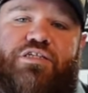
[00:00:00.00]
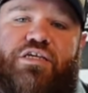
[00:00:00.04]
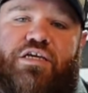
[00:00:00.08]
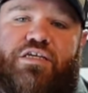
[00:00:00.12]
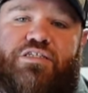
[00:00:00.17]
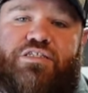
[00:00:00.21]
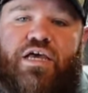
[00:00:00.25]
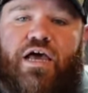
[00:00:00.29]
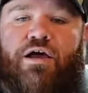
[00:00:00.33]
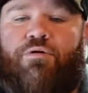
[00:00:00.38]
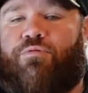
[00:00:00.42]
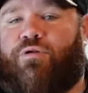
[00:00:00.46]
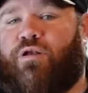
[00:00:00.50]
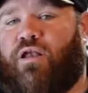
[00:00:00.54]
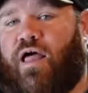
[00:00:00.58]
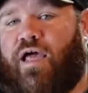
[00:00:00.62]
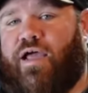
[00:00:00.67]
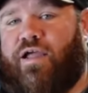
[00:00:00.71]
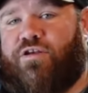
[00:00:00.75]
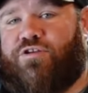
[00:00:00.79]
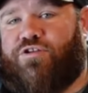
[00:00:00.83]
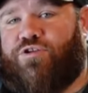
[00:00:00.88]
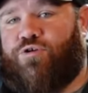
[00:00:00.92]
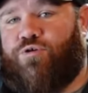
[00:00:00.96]
as I would
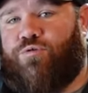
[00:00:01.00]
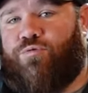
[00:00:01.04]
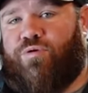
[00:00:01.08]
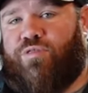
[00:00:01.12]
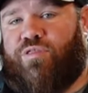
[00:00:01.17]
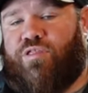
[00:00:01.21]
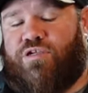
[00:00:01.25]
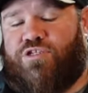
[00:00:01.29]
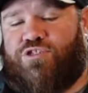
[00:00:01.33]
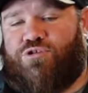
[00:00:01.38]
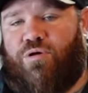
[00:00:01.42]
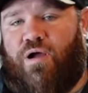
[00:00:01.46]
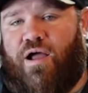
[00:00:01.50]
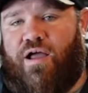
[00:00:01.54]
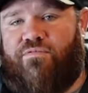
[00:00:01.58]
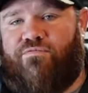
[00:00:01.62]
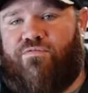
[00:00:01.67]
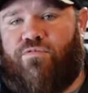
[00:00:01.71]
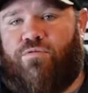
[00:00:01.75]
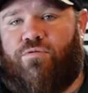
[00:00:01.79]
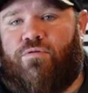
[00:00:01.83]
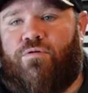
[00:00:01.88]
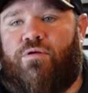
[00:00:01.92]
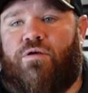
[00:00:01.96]
like to with this
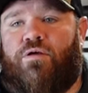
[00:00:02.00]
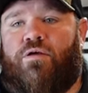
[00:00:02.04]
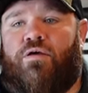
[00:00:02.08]
rifle.